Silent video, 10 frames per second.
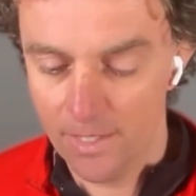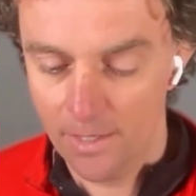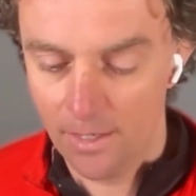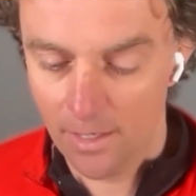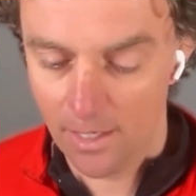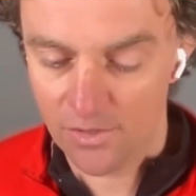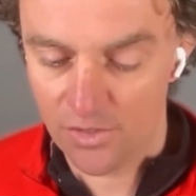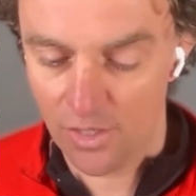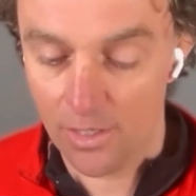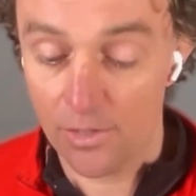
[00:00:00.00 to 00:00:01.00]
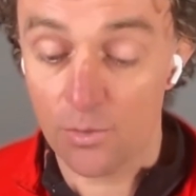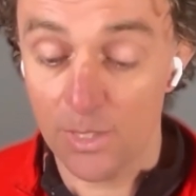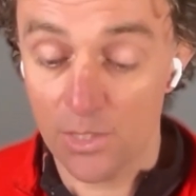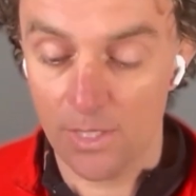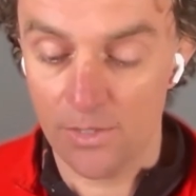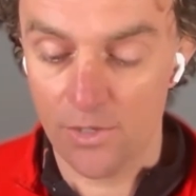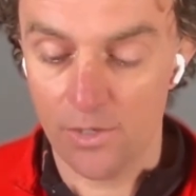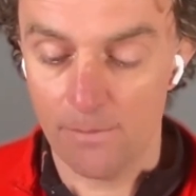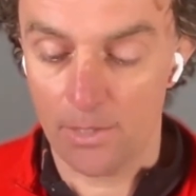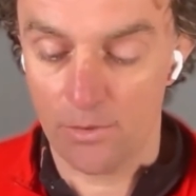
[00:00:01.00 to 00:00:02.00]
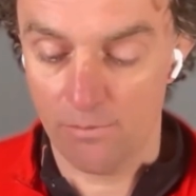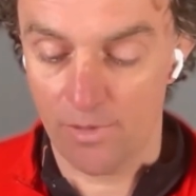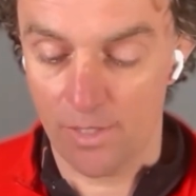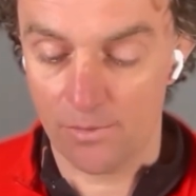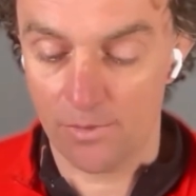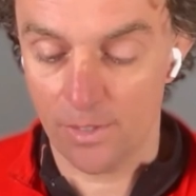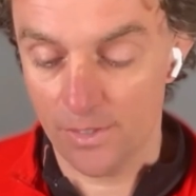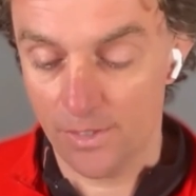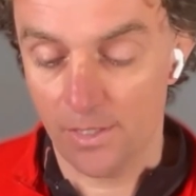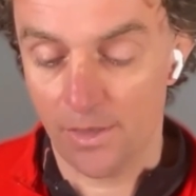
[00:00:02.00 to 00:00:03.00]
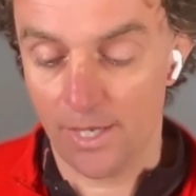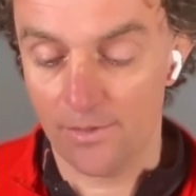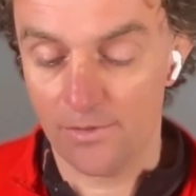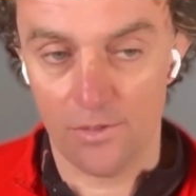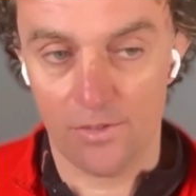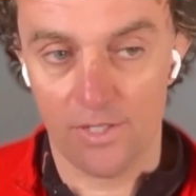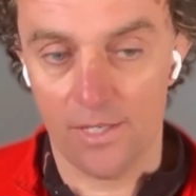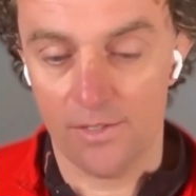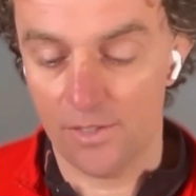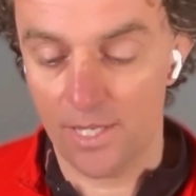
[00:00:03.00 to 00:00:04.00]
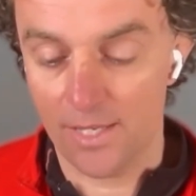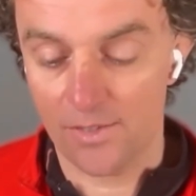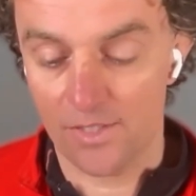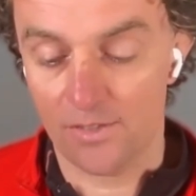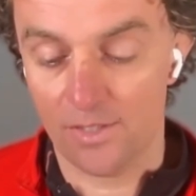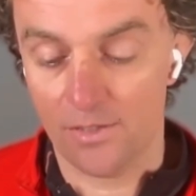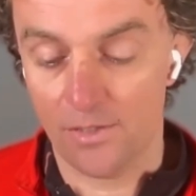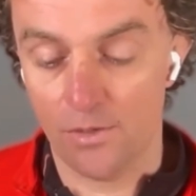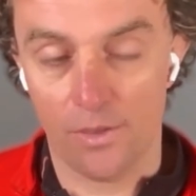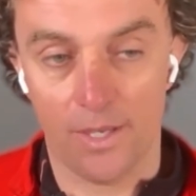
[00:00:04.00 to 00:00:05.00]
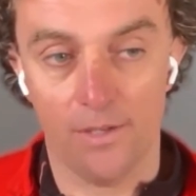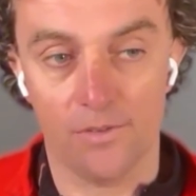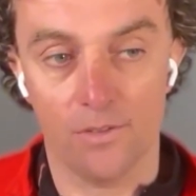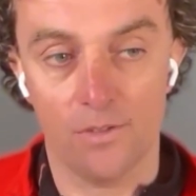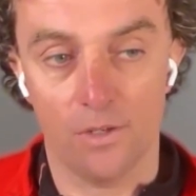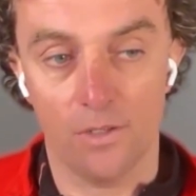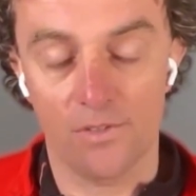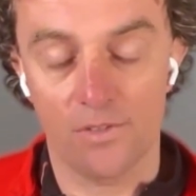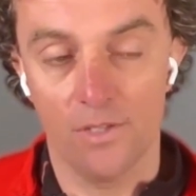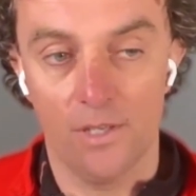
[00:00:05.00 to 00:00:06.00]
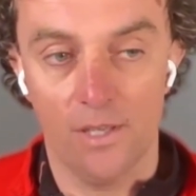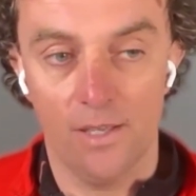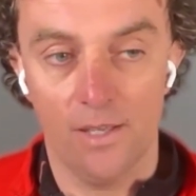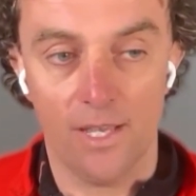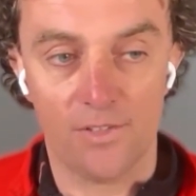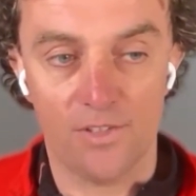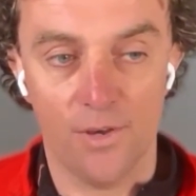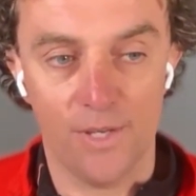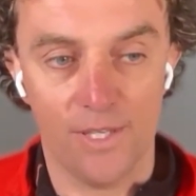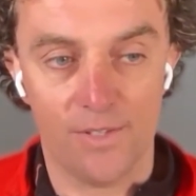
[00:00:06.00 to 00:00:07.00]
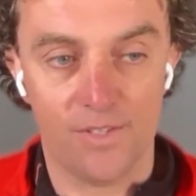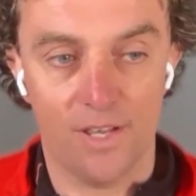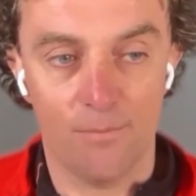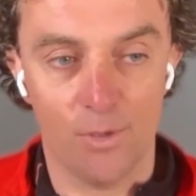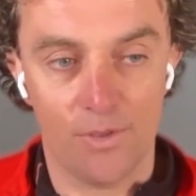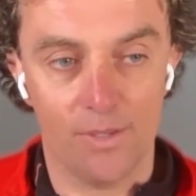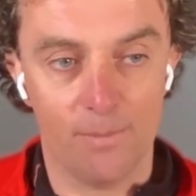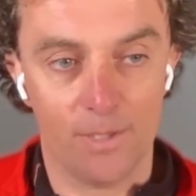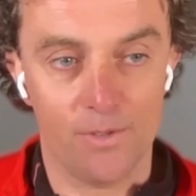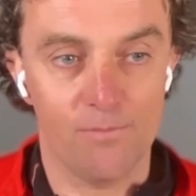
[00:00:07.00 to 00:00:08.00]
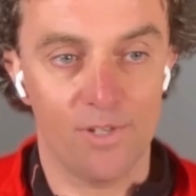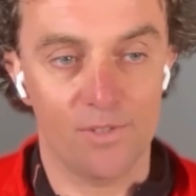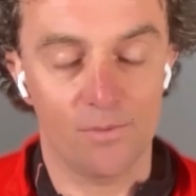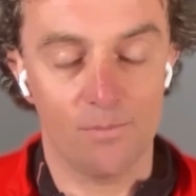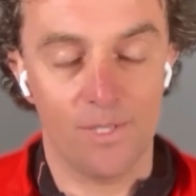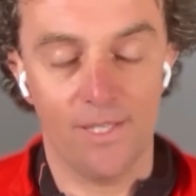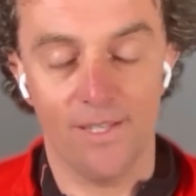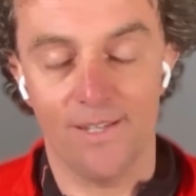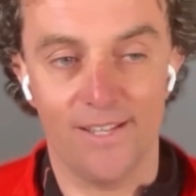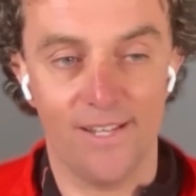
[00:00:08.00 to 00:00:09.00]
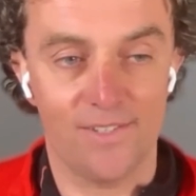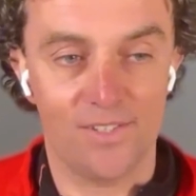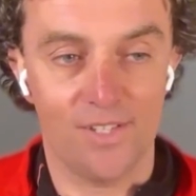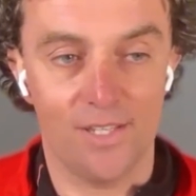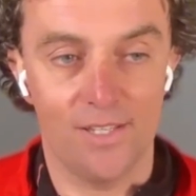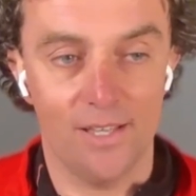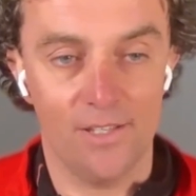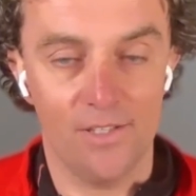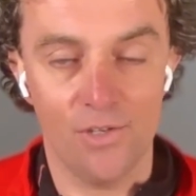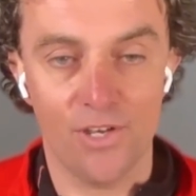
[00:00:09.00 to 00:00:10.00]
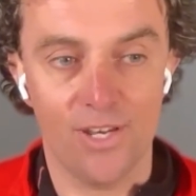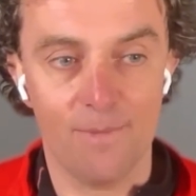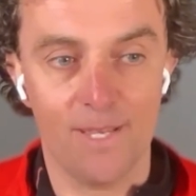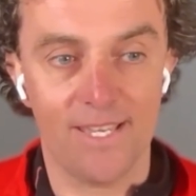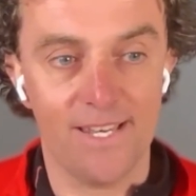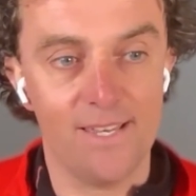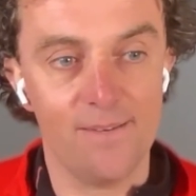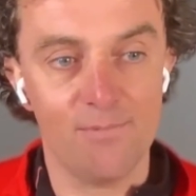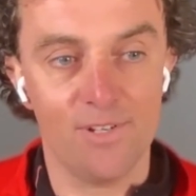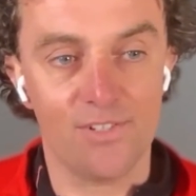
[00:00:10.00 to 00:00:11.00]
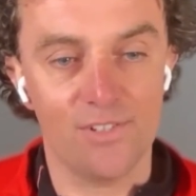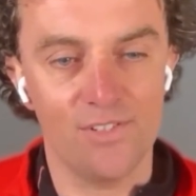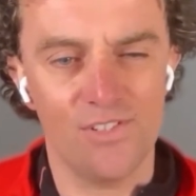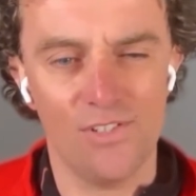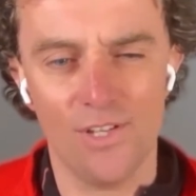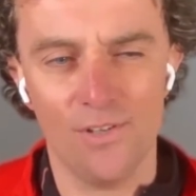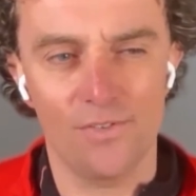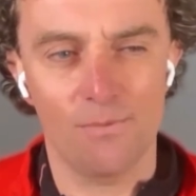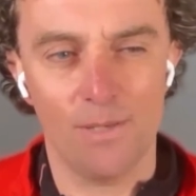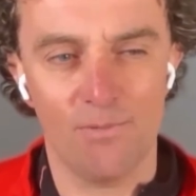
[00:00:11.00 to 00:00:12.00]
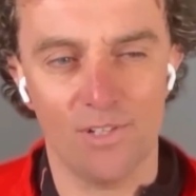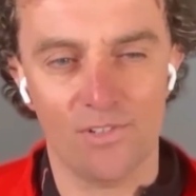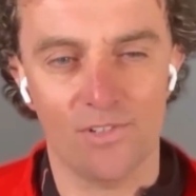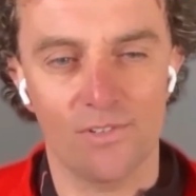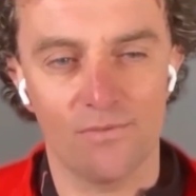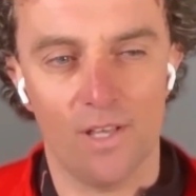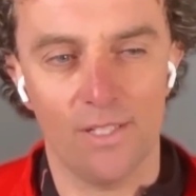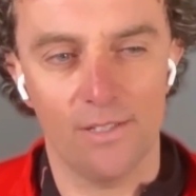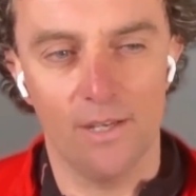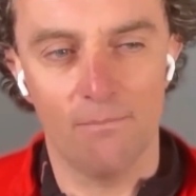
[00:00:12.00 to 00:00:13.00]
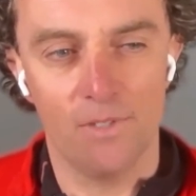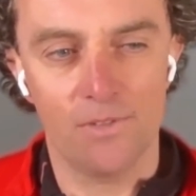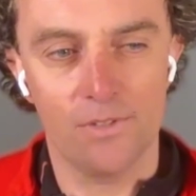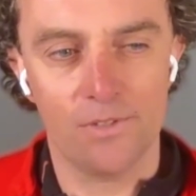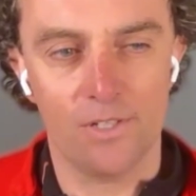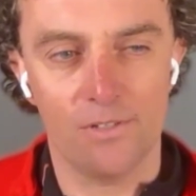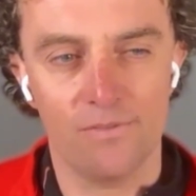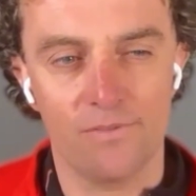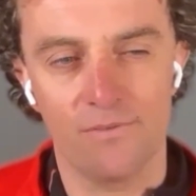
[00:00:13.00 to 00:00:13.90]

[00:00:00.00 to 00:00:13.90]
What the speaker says: last year, 2022, the Bitcoin price was 19,000, you said. Today it's $62,000. Let us know in a year's time what you think the Bitcoin price will be, and let's see. Are you going to make any predictions? You don't have to make predictions of numbers. You just kind of...